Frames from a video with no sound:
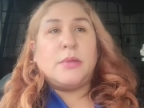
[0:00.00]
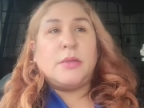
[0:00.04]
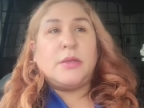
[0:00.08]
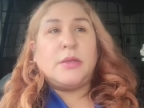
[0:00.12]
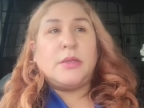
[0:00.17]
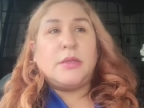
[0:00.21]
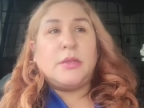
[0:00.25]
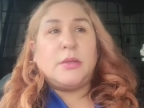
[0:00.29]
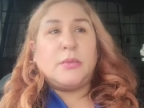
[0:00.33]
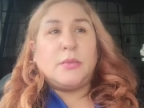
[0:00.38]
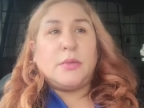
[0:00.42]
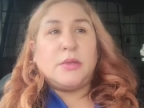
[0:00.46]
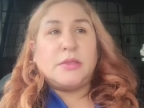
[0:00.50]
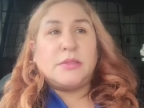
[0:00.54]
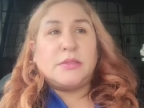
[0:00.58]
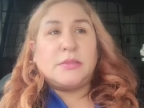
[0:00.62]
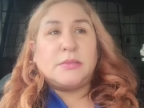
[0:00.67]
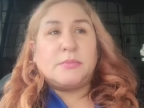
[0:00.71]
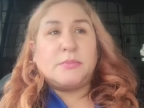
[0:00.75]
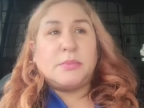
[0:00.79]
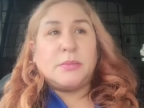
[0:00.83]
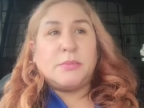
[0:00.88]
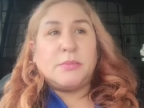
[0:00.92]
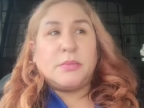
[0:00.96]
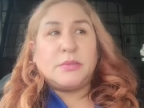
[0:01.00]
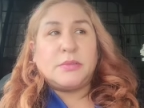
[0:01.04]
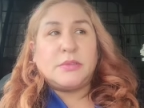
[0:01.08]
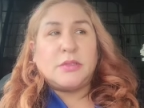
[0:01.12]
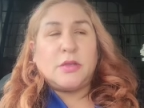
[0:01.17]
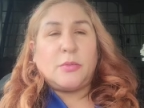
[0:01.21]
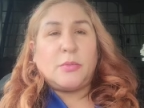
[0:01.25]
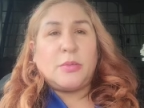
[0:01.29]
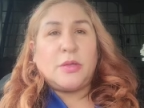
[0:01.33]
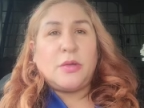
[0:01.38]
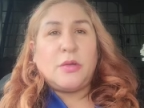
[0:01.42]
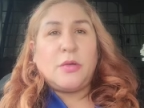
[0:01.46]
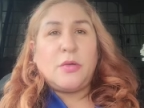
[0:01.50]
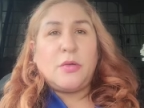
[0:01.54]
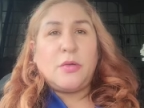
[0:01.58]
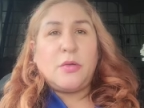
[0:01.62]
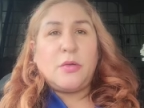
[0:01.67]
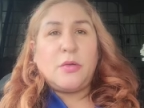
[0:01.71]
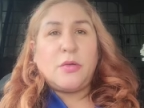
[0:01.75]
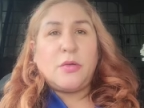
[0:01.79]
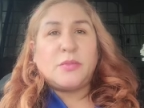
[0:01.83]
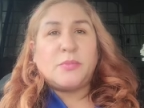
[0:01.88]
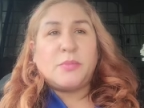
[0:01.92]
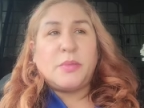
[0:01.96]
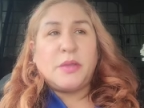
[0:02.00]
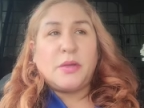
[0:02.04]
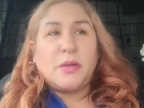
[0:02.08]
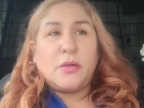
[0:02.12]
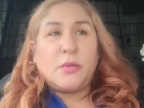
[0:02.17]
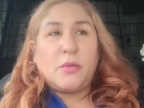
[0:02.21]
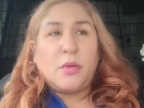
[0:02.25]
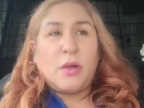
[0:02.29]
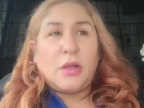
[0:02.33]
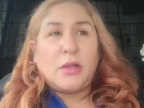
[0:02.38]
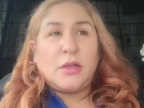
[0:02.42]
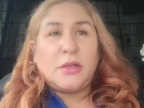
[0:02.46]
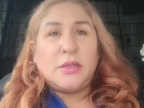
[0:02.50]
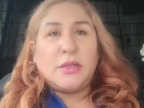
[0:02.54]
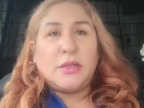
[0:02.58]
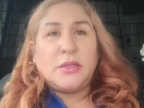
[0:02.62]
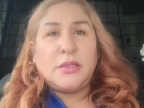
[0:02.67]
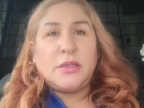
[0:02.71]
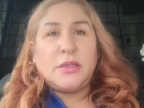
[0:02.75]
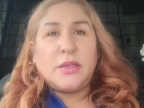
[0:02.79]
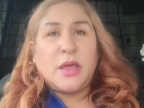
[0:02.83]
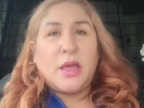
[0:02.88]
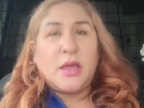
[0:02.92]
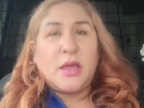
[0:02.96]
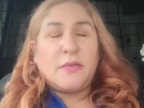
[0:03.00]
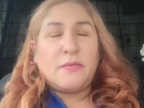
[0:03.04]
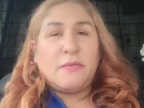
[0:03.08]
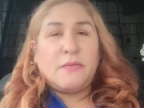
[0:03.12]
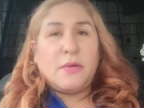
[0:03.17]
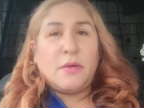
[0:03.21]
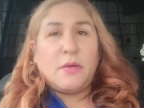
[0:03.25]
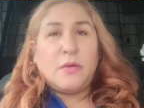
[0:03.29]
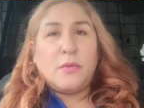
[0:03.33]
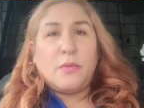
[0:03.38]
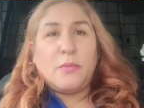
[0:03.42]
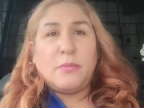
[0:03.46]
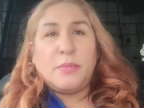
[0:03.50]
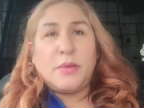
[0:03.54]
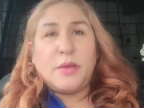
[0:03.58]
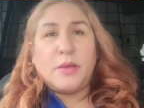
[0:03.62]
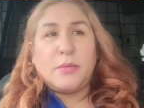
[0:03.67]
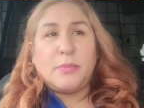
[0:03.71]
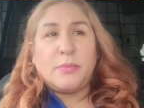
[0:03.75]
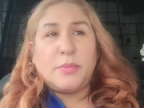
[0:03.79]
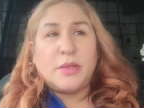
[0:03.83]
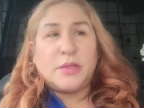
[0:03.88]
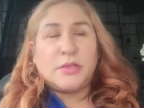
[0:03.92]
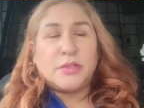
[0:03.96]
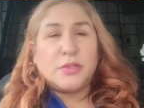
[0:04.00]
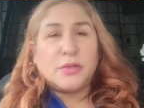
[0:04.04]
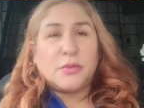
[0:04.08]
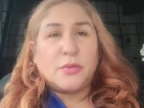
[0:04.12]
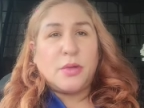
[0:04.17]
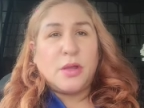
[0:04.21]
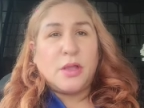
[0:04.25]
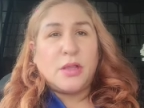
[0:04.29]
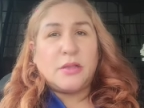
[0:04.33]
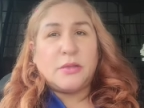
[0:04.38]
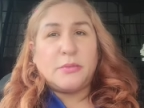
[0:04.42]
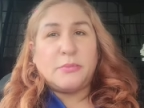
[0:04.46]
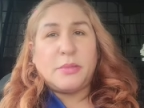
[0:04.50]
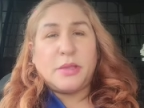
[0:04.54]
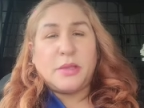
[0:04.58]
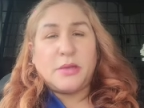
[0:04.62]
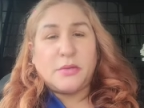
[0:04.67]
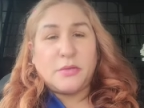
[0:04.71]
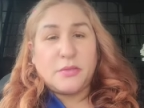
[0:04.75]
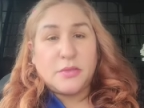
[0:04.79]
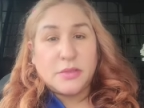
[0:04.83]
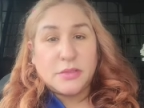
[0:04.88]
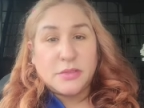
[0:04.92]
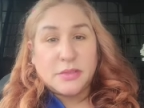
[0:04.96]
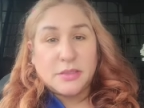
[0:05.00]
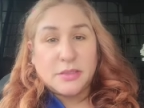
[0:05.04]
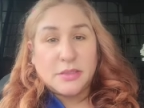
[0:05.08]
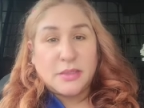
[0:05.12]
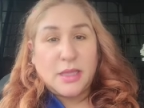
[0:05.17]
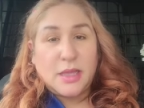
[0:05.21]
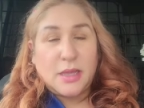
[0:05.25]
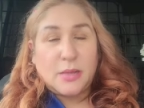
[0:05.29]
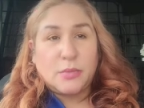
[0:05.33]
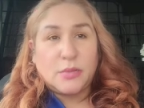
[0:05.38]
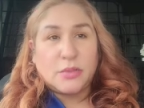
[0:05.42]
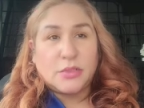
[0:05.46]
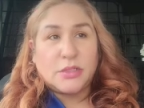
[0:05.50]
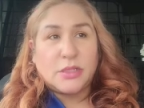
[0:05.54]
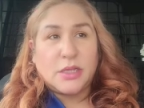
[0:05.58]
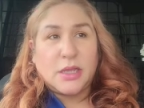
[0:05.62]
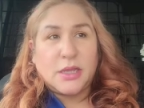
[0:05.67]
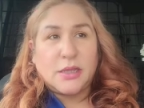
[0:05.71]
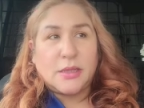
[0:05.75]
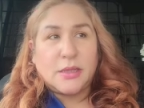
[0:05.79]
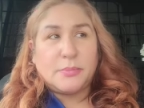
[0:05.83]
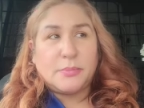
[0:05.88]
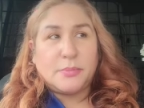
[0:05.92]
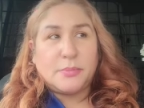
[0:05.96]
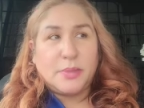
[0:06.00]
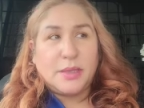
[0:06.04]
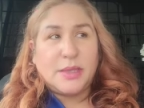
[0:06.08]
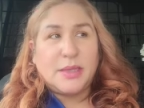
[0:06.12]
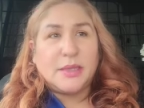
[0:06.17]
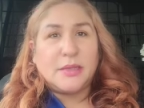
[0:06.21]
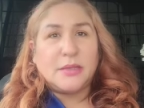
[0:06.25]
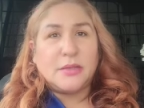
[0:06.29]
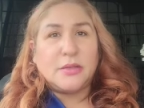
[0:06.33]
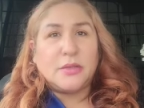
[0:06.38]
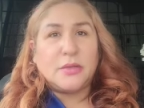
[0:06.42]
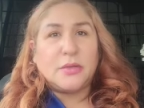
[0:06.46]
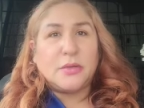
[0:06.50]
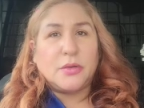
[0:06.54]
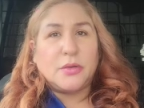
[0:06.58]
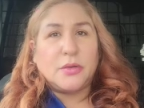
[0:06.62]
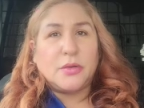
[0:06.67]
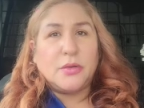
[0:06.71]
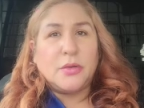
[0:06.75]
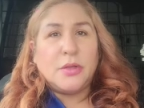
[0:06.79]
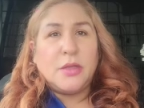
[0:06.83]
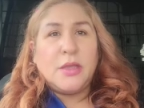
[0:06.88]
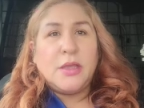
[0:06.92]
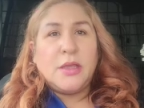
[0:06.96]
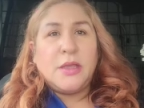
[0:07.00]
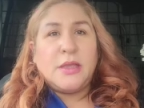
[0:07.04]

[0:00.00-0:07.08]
But anyways, people tell me, oh, it's better quality, the iPhone, better picture quality, better this and that, which I bet, you know.